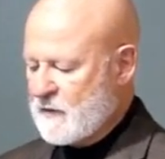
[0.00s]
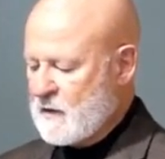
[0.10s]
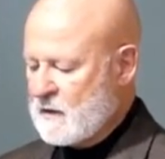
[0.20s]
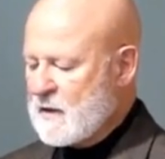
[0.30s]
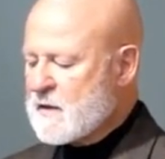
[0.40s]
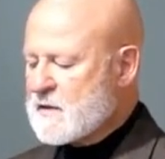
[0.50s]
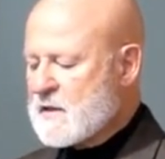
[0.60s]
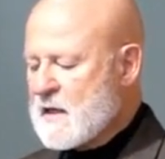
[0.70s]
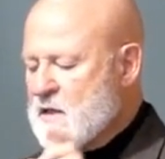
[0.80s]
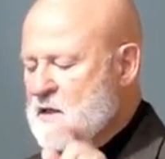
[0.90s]
Let us
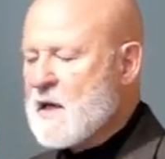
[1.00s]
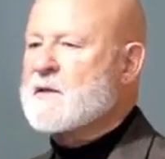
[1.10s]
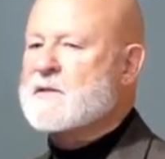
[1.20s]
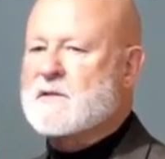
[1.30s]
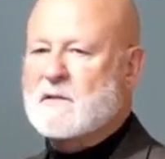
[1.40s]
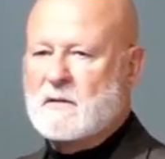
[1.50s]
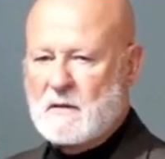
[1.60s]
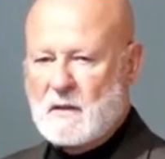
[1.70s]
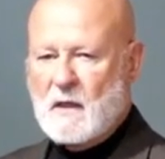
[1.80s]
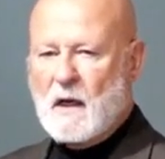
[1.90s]
say yes,
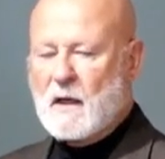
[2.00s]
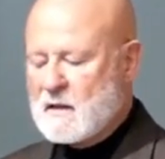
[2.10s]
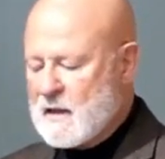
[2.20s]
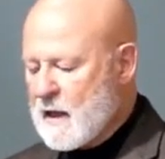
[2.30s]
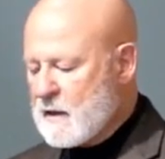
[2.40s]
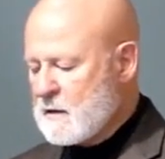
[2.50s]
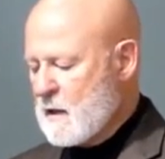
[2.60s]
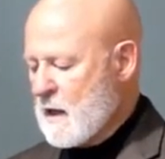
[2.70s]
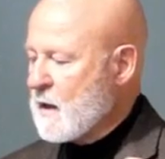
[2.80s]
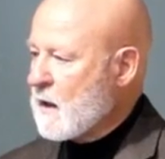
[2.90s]
again
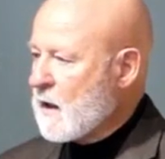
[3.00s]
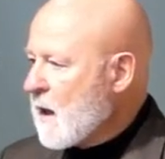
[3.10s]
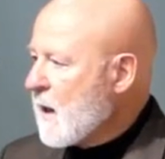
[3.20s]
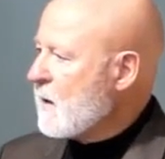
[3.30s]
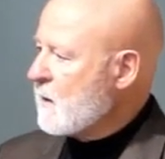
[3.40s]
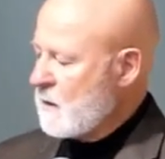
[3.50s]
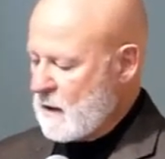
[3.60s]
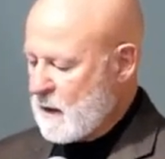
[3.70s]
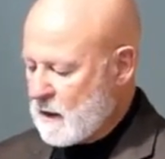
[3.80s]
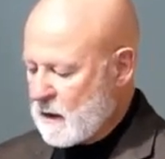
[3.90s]
and again
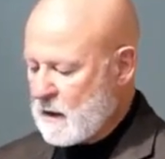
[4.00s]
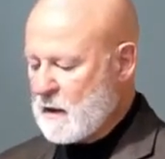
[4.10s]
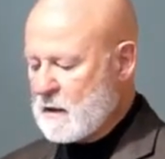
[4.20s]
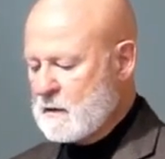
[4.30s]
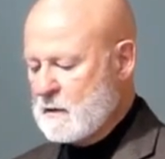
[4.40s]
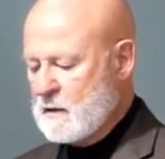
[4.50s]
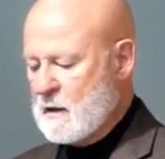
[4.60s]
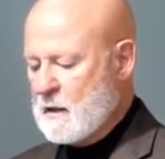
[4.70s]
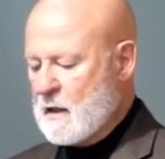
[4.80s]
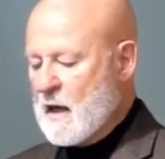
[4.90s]
and again,
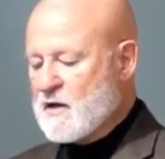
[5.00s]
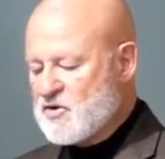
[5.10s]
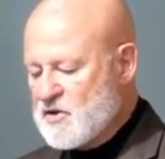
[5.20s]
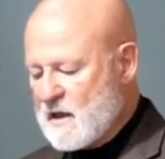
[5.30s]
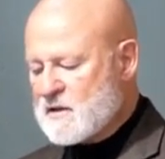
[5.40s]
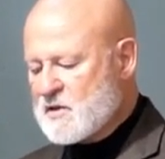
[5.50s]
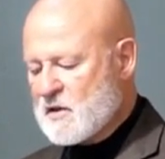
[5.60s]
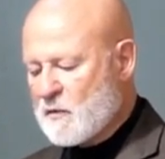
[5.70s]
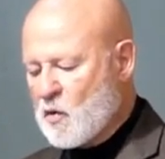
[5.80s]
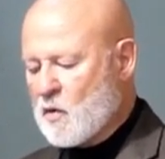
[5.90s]
and yes
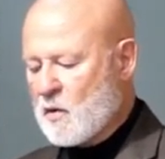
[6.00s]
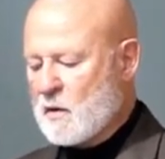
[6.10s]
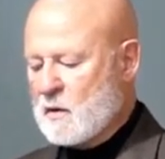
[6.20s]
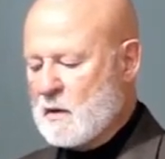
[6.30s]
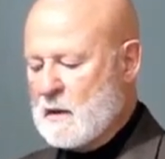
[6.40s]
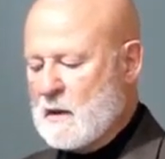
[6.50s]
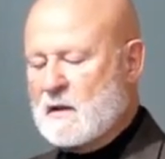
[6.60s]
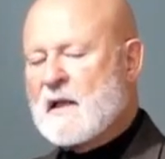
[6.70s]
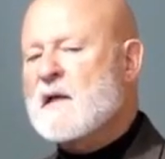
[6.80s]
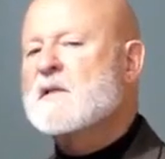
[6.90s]
some more.
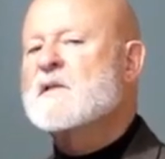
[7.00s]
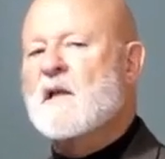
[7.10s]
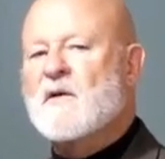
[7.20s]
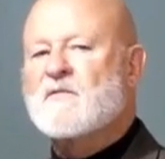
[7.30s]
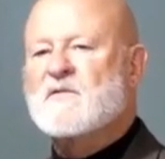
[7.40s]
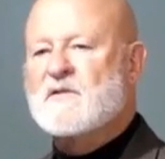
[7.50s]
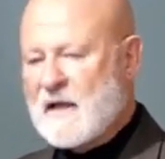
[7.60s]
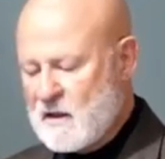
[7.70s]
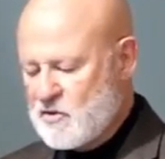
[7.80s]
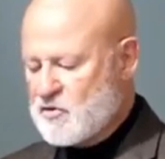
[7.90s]
Let us love
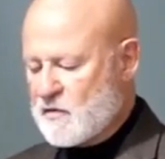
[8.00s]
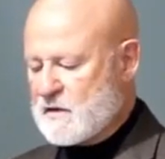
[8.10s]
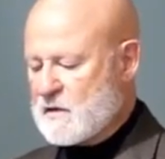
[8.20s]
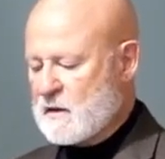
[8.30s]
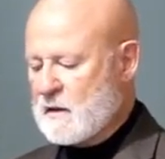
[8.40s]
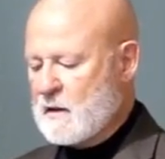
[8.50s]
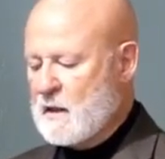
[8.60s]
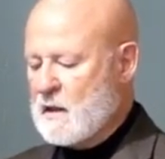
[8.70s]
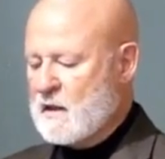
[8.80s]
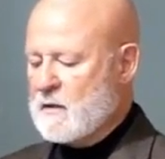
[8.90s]
dangerously.
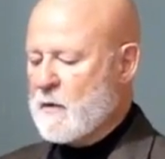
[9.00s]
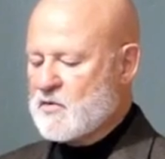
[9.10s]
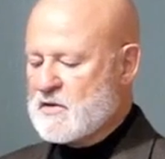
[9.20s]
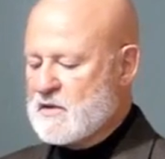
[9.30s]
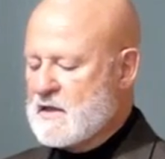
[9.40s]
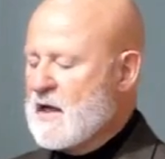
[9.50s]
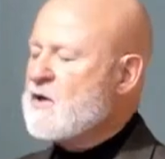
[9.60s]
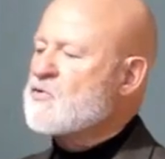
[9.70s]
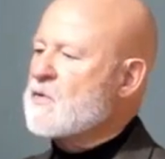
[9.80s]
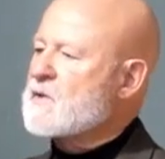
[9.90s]
The most
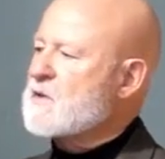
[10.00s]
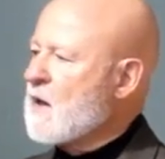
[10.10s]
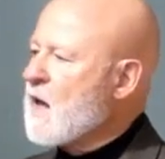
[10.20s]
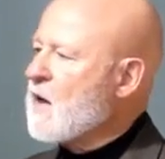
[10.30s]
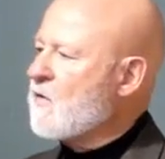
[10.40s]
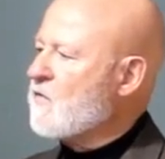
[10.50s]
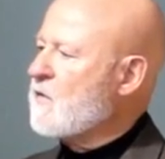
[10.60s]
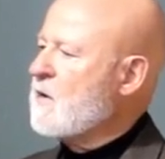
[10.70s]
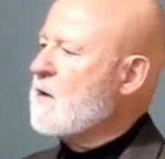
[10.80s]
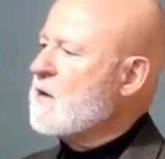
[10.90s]
dangerous love
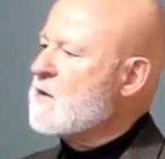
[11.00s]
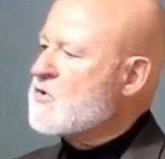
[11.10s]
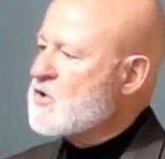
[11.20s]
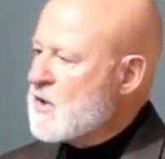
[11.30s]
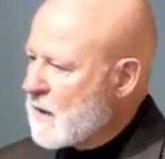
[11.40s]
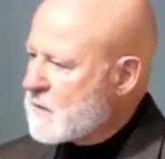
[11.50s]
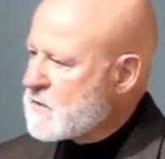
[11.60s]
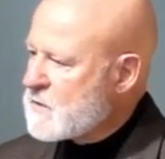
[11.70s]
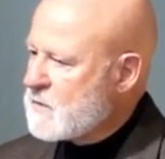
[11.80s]
is yes.